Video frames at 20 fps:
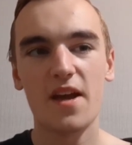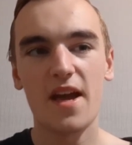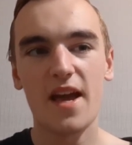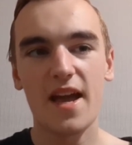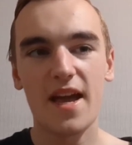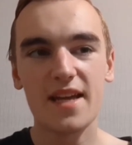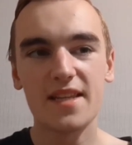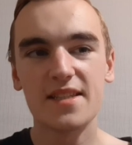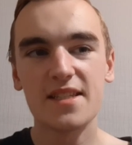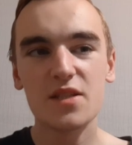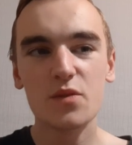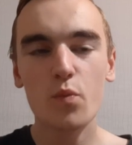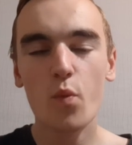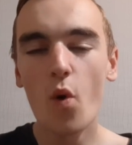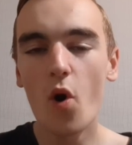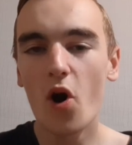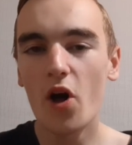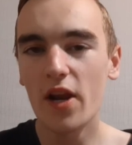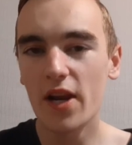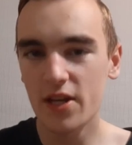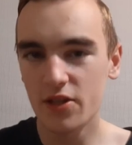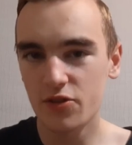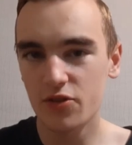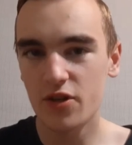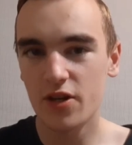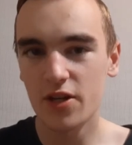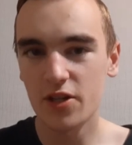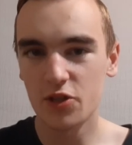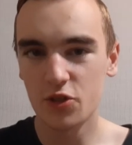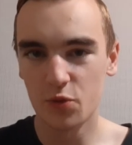it is what electric
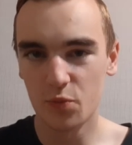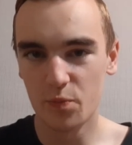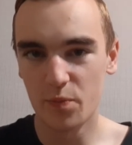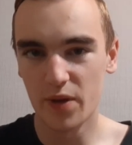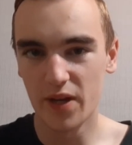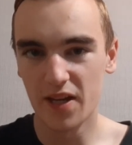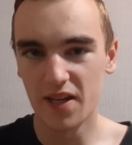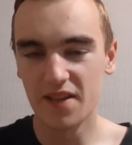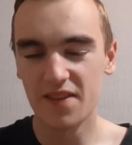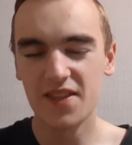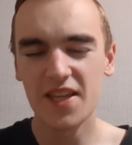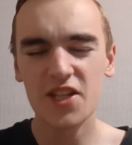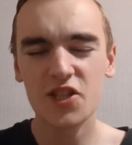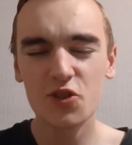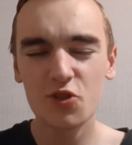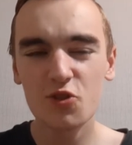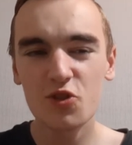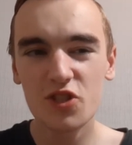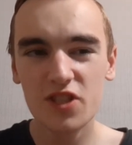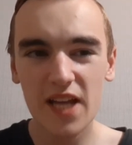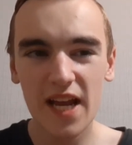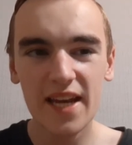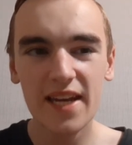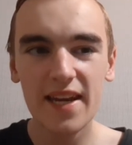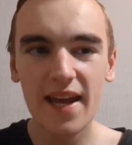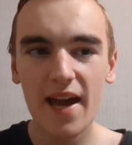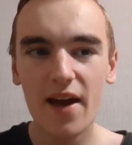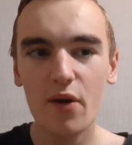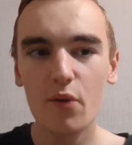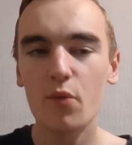cars should be. They should stand
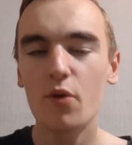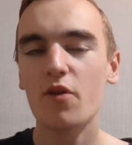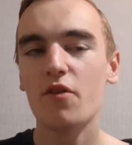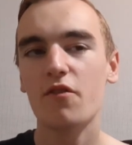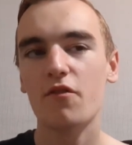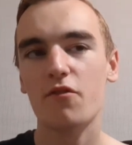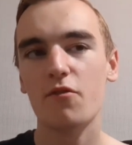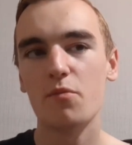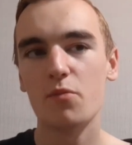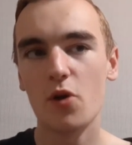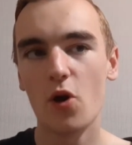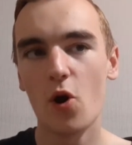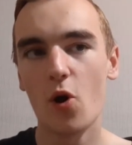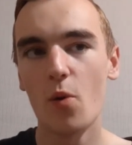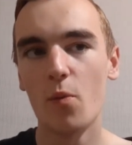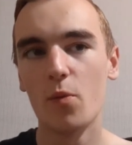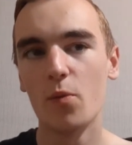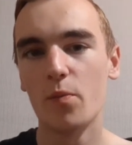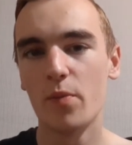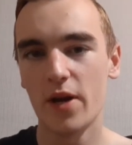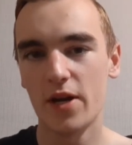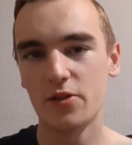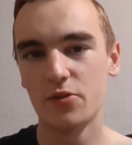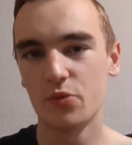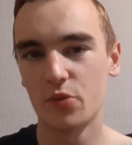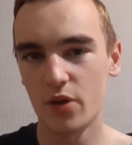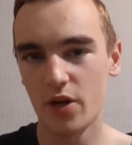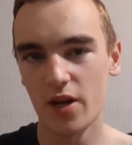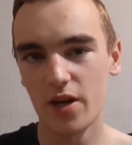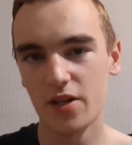out from normal
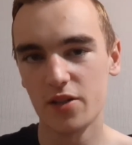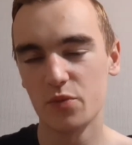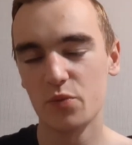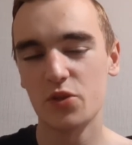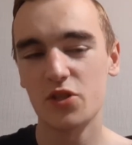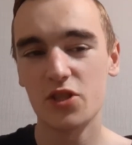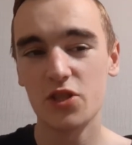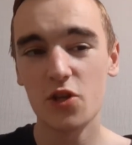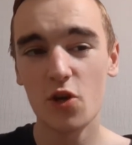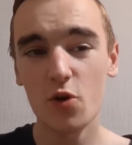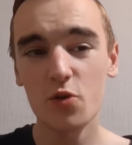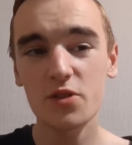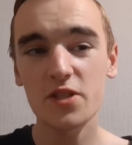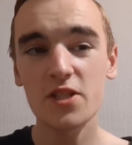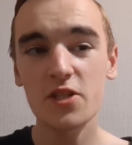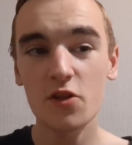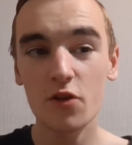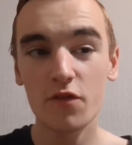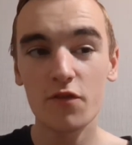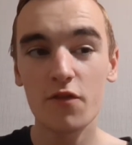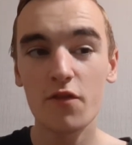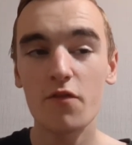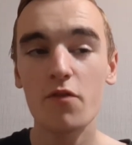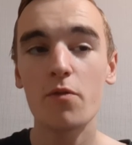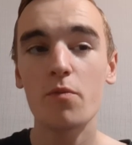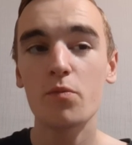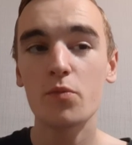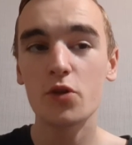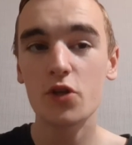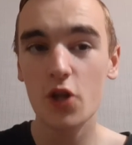petrol cars, which not enough of
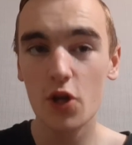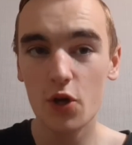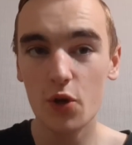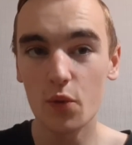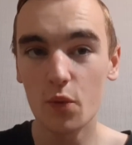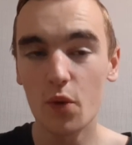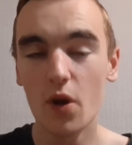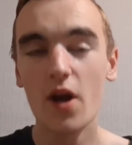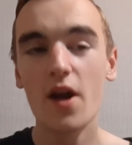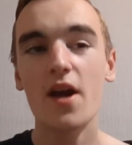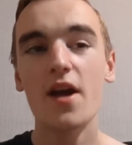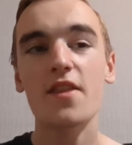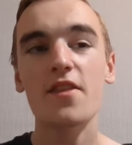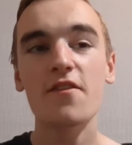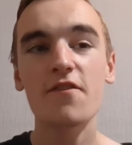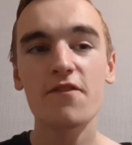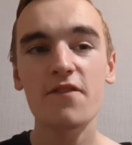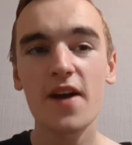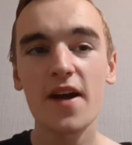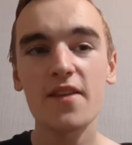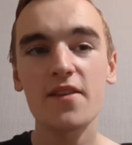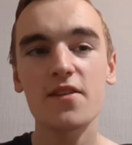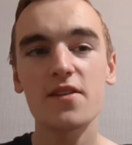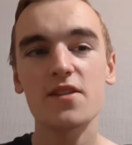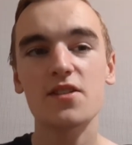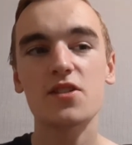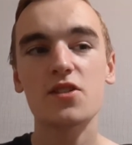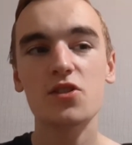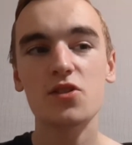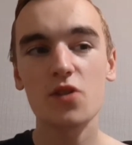them do. The fact that
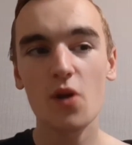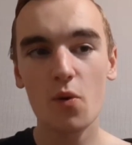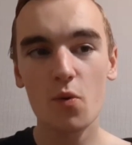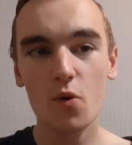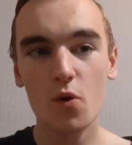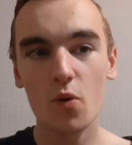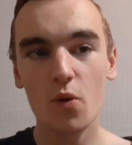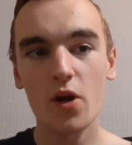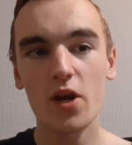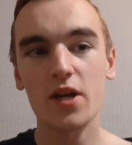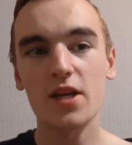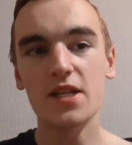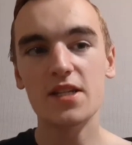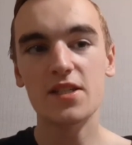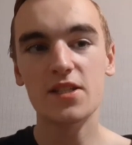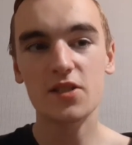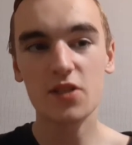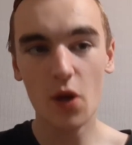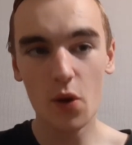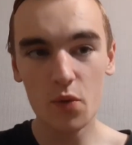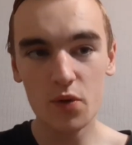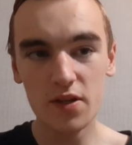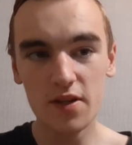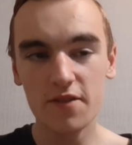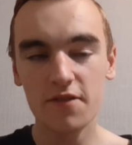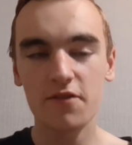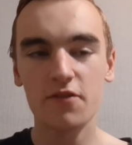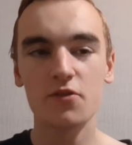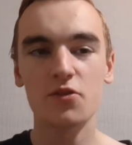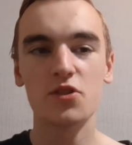this is so quirky, so
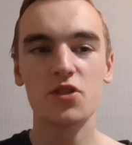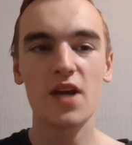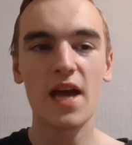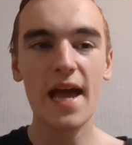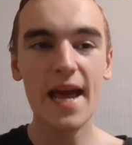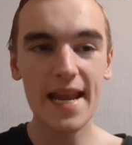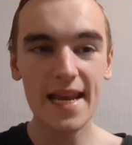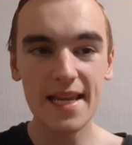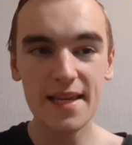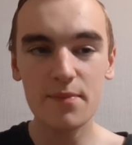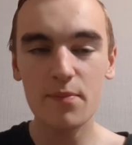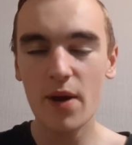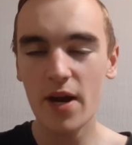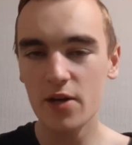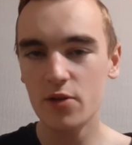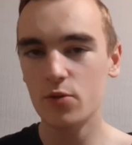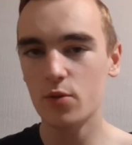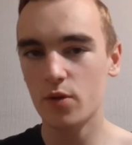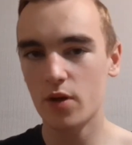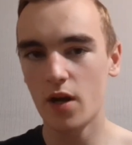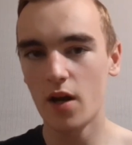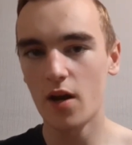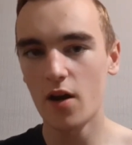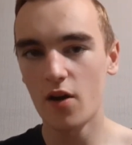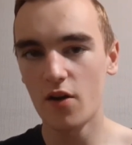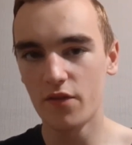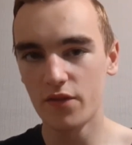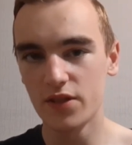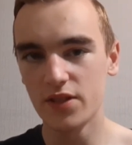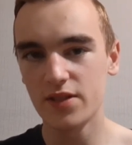different to any petrol car
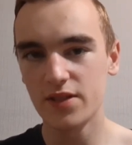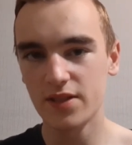of its